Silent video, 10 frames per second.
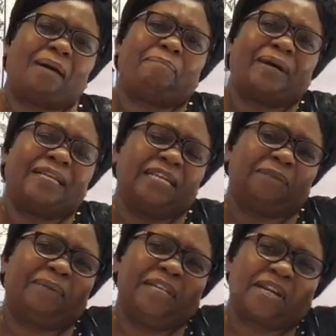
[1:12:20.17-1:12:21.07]
company
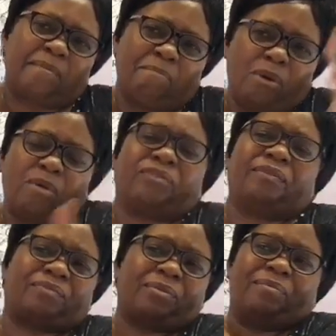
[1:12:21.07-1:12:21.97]
had been
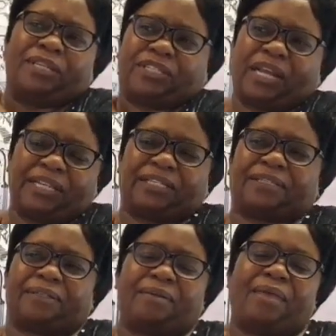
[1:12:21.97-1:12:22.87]
removed from the
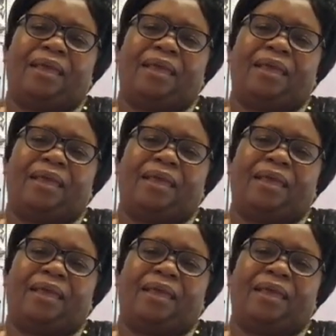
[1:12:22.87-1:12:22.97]
church